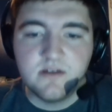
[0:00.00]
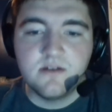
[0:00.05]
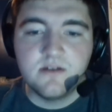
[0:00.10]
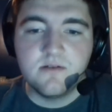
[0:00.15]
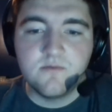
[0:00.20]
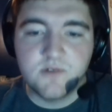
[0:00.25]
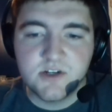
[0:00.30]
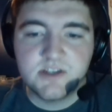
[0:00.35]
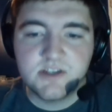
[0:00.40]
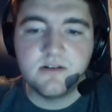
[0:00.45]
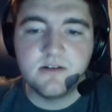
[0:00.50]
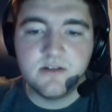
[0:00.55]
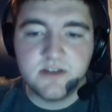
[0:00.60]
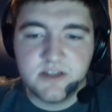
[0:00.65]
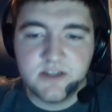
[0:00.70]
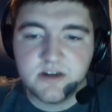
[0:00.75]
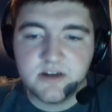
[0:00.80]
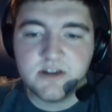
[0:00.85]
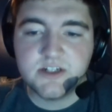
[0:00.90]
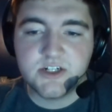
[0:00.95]
we're still in
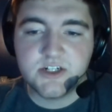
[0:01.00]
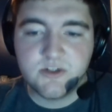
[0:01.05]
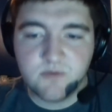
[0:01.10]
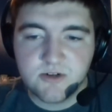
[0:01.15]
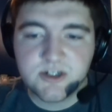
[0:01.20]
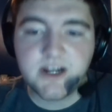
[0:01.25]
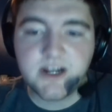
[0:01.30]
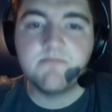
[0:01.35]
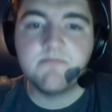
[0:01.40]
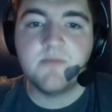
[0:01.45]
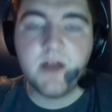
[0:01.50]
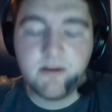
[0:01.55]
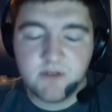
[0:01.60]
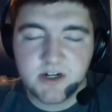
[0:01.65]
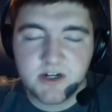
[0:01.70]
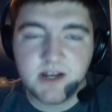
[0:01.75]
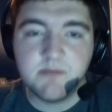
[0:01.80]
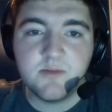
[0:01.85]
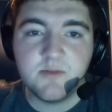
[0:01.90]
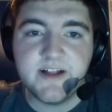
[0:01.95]
touch, which I'm
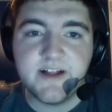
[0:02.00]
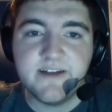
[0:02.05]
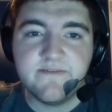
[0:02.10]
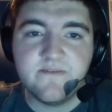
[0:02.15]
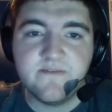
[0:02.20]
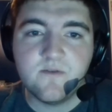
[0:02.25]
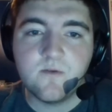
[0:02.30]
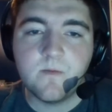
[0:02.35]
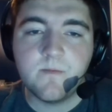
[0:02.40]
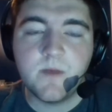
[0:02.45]
glad for.